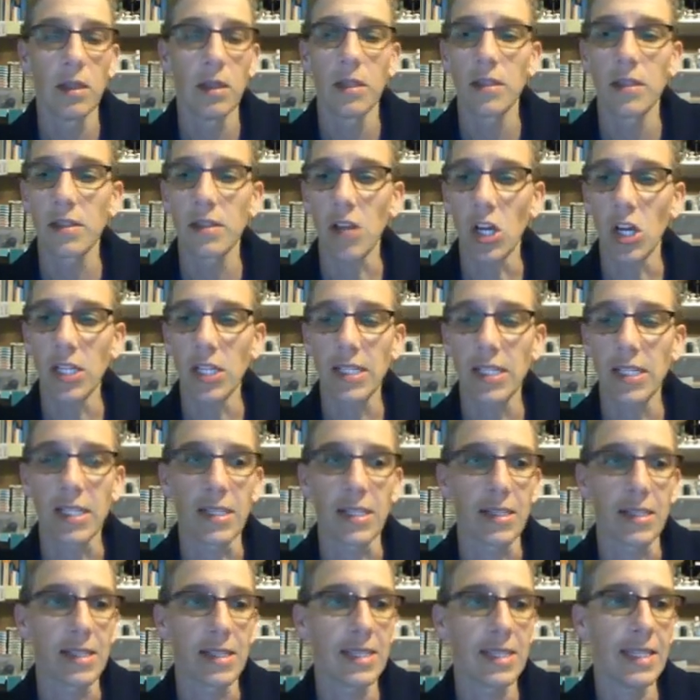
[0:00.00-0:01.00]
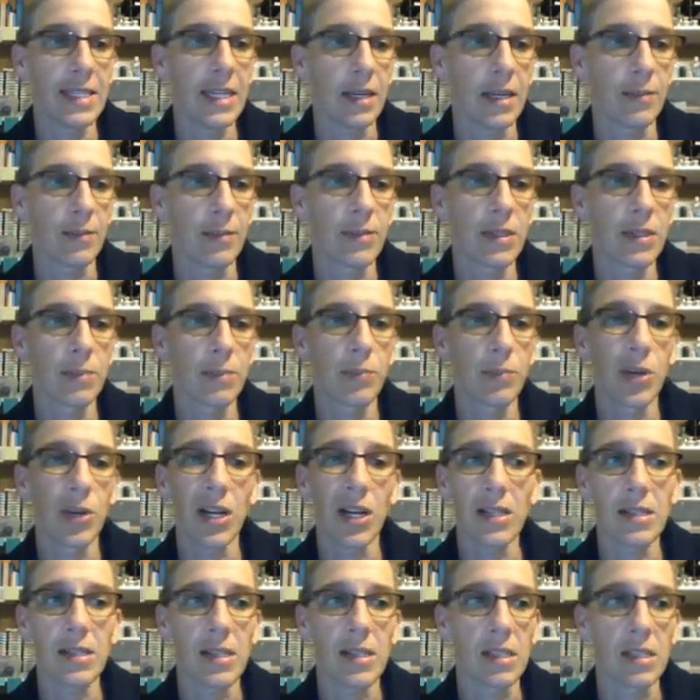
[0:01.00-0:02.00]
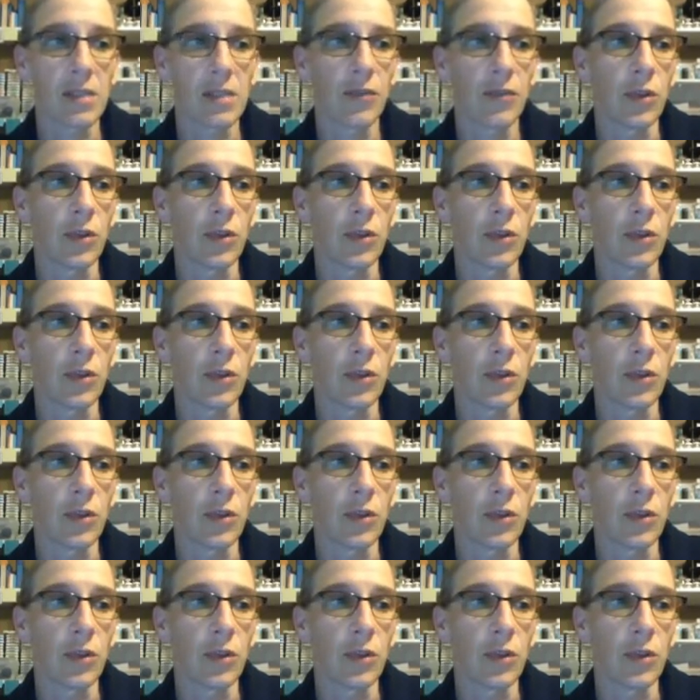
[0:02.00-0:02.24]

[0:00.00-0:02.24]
sauces, dips, processed